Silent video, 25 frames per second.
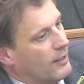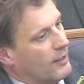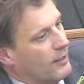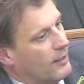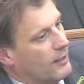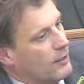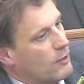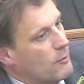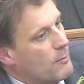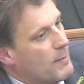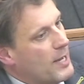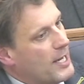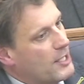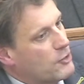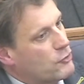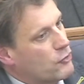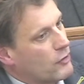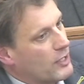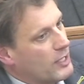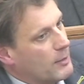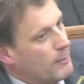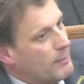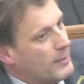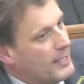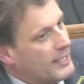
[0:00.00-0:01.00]
Lemaitre
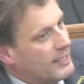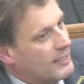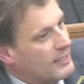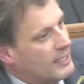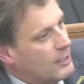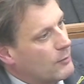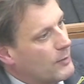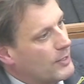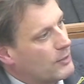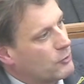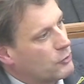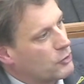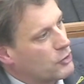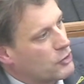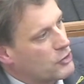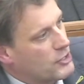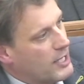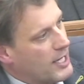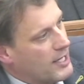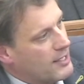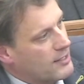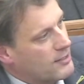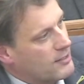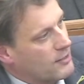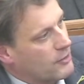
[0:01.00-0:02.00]
immediately went to the
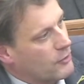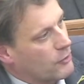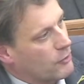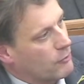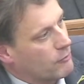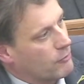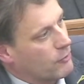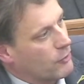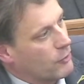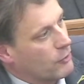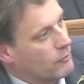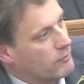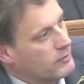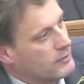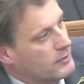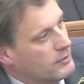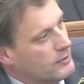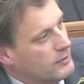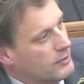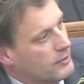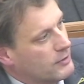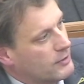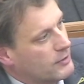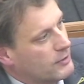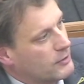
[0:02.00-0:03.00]
Chancellor of
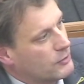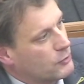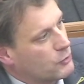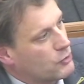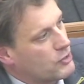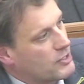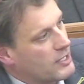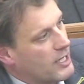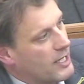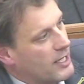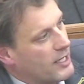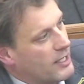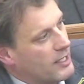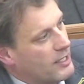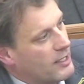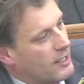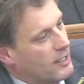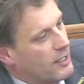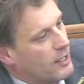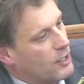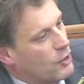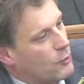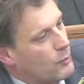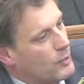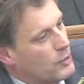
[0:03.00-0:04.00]
Leuven to say,
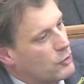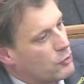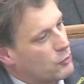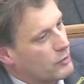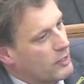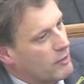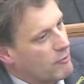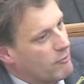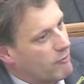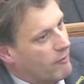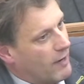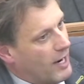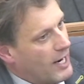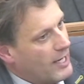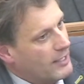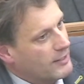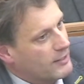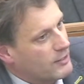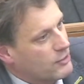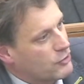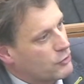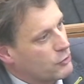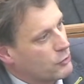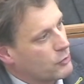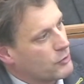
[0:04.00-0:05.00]
we should invite the
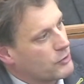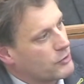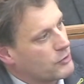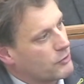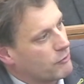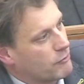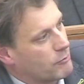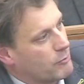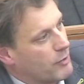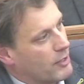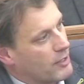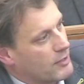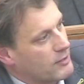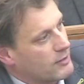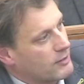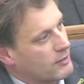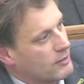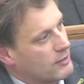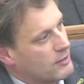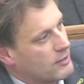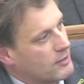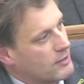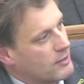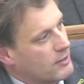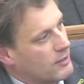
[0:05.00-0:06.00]
students of
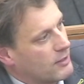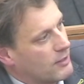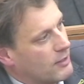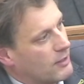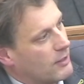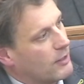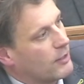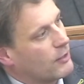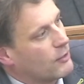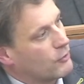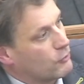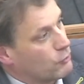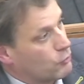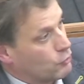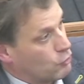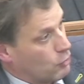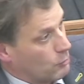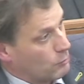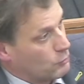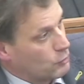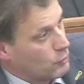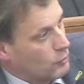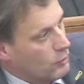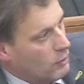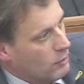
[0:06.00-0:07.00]
Brussels to come
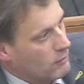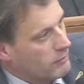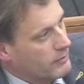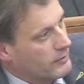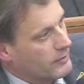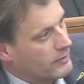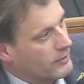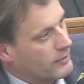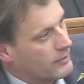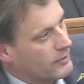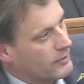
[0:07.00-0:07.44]
to Leuven.